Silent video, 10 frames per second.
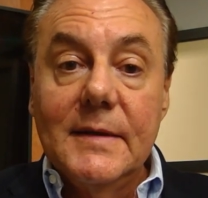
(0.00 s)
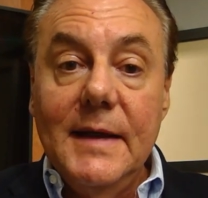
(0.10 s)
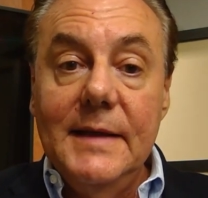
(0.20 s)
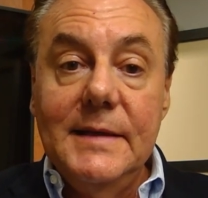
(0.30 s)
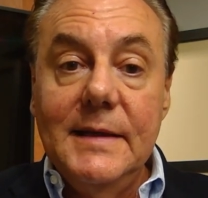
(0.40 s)

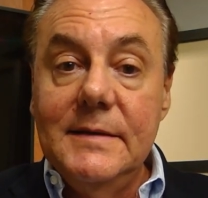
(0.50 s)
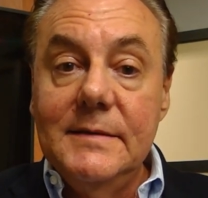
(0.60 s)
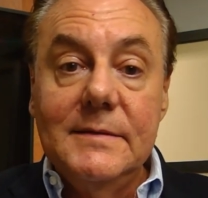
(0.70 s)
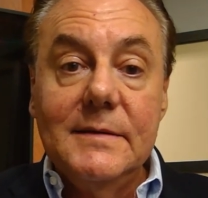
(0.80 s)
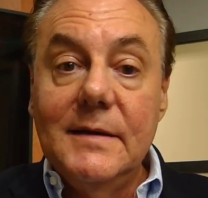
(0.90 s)
And
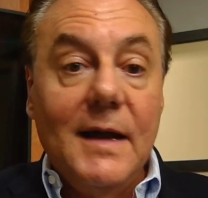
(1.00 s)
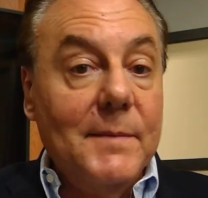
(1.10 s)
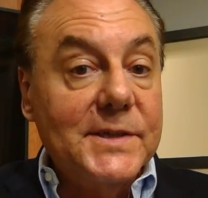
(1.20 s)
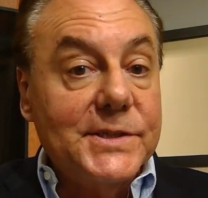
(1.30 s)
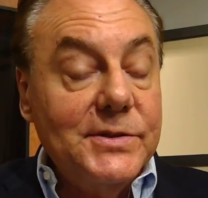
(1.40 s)
then
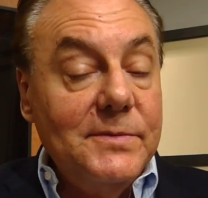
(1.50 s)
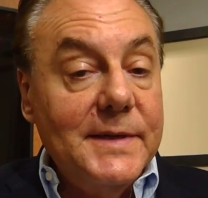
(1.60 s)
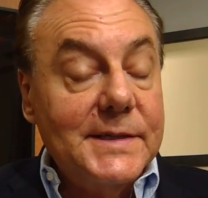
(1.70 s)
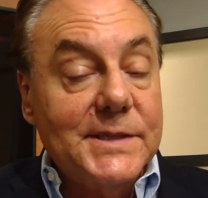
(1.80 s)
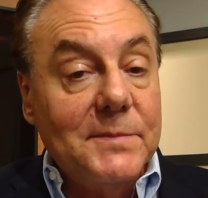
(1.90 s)
I'm
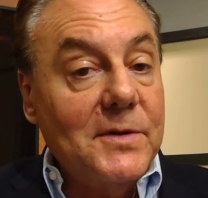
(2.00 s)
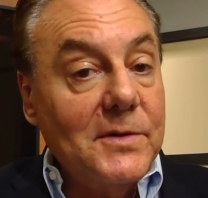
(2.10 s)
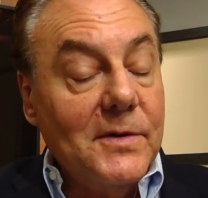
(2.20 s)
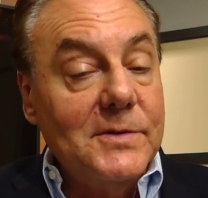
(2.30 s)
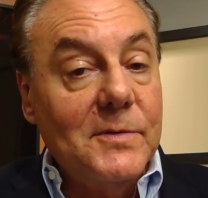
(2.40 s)
assuming somewhere
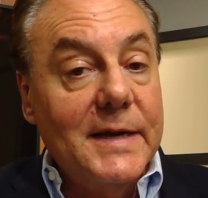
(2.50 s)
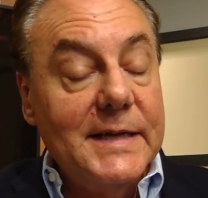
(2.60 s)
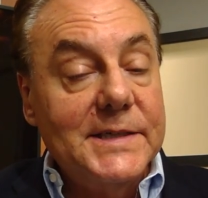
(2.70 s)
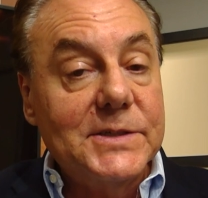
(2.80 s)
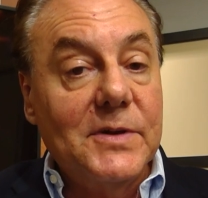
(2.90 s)
along the way,
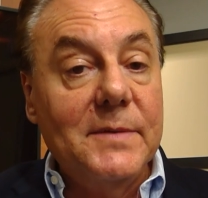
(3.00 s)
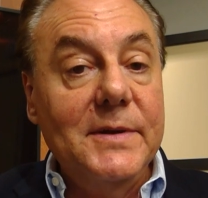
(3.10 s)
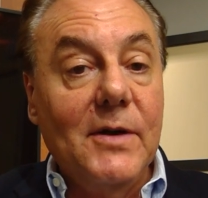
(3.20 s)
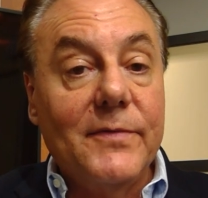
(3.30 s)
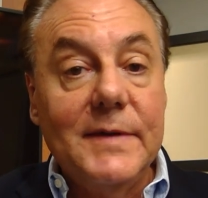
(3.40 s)
she's going to
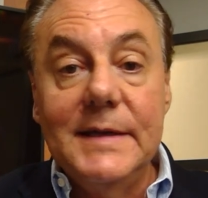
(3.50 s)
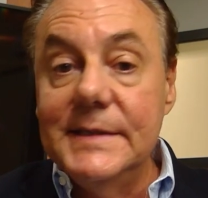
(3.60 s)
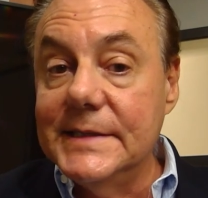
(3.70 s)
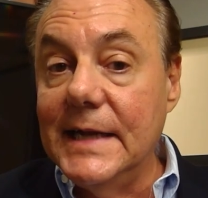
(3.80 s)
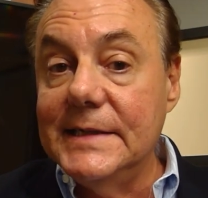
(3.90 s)
be offering
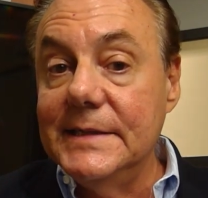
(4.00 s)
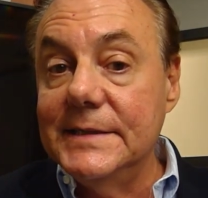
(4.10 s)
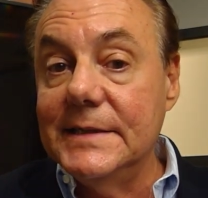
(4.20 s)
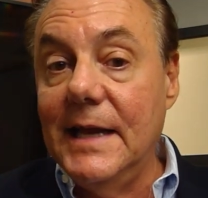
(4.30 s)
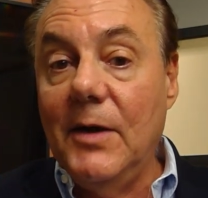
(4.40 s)

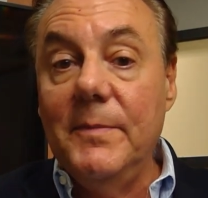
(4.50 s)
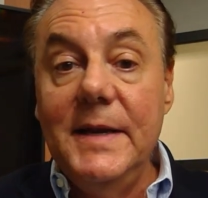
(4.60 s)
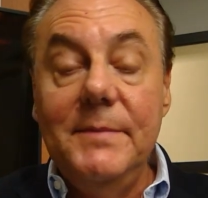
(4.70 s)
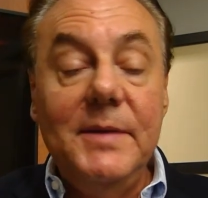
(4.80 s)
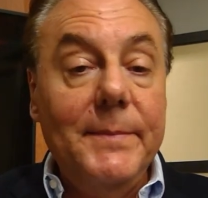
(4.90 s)
concessions in how
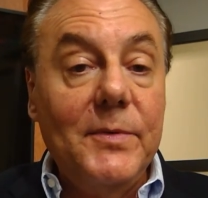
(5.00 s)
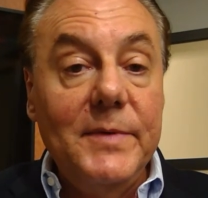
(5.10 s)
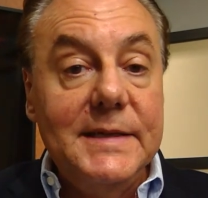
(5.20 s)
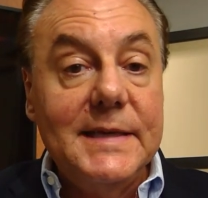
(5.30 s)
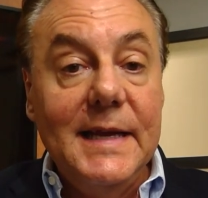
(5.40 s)
many people
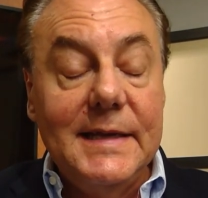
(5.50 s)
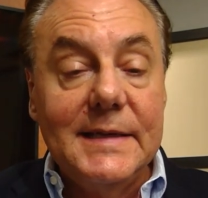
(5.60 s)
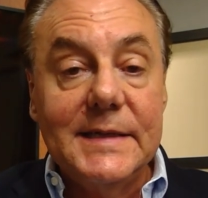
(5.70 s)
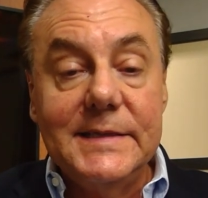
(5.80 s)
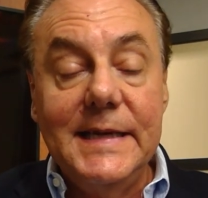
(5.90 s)
we take in
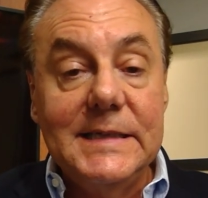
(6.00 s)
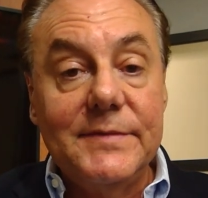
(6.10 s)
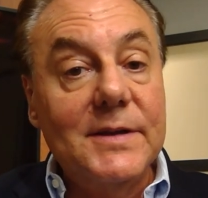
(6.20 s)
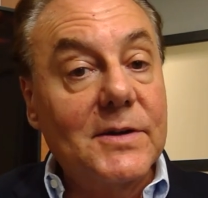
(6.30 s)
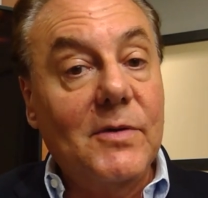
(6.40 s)
exchange
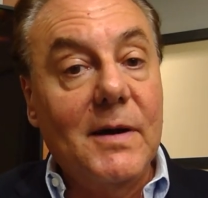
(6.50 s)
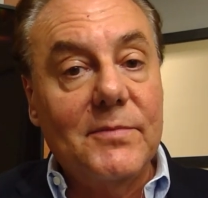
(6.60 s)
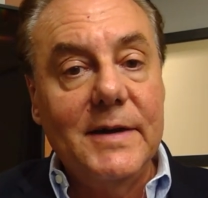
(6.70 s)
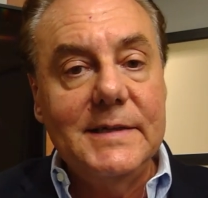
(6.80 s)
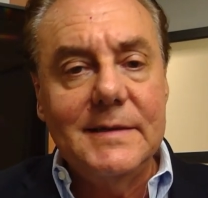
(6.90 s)
for their
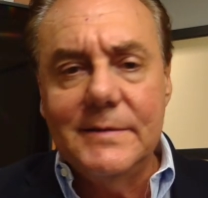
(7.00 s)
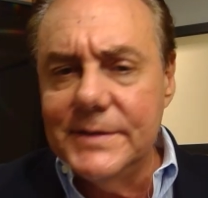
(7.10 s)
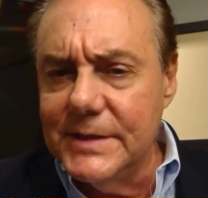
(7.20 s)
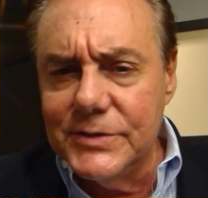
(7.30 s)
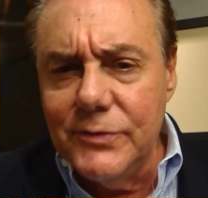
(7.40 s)
cooperation,
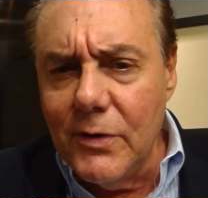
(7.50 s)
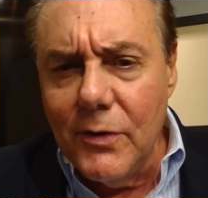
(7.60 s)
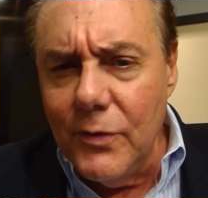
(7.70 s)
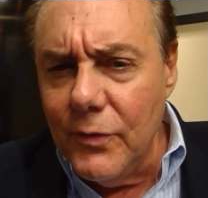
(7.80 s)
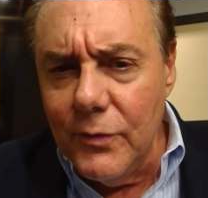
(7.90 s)
because there's
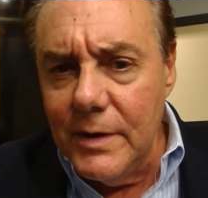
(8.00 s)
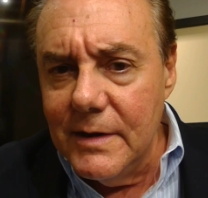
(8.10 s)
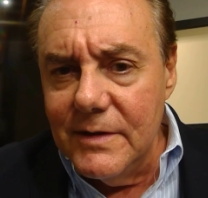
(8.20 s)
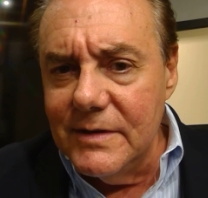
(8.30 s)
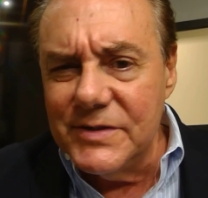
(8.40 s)
no
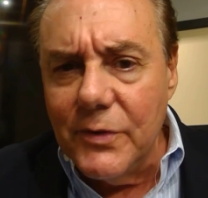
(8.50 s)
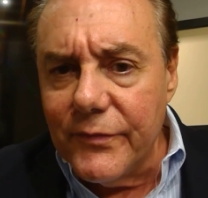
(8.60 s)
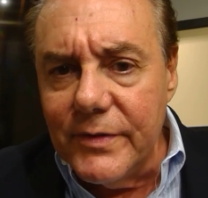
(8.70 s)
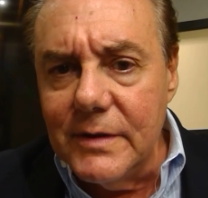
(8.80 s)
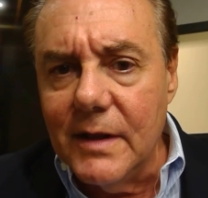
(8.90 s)

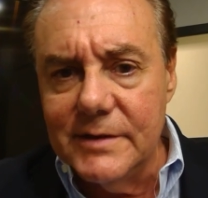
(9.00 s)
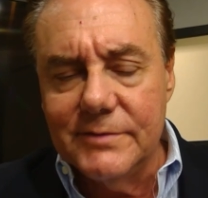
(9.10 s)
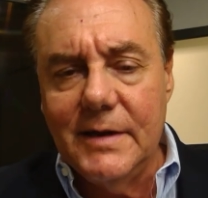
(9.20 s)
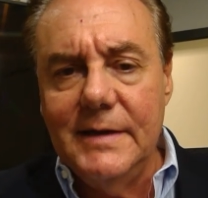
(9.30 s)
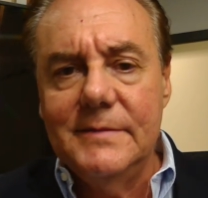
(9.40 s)
free lunch,
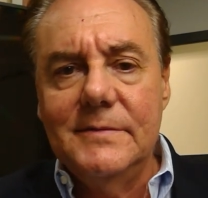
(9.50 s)
right?